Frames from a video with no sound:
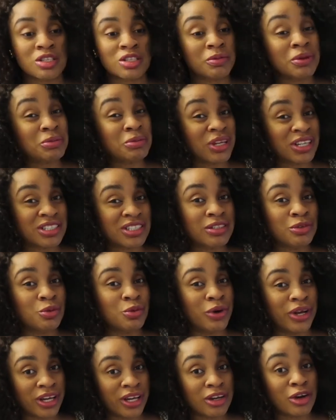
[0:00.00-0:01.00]
Some people actually
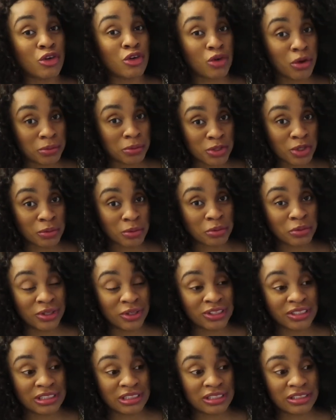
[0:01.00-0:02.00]
wear crop top
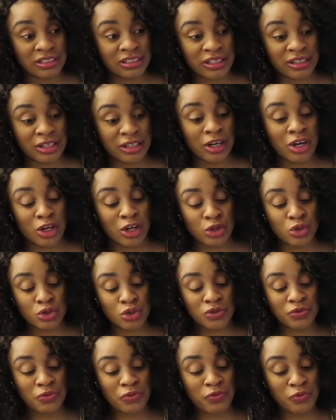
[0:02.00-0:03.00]
with these, like
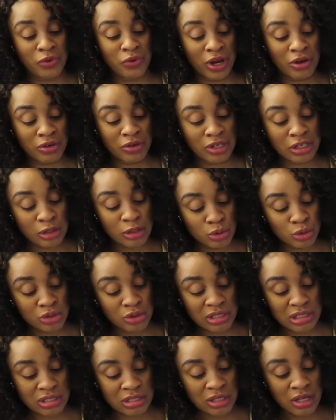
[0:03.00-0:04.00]
those very
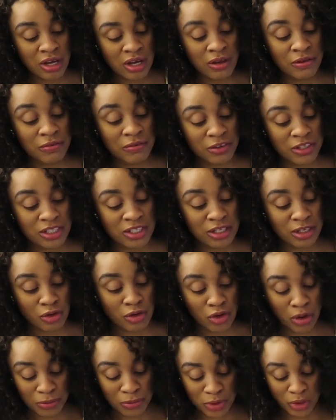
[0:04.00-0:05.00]
loose fitting
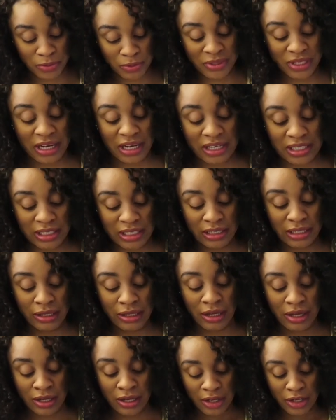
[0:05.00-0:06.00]
crop tops that actually,
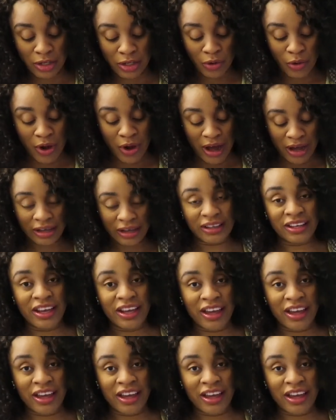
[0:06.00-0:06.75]
you know, hang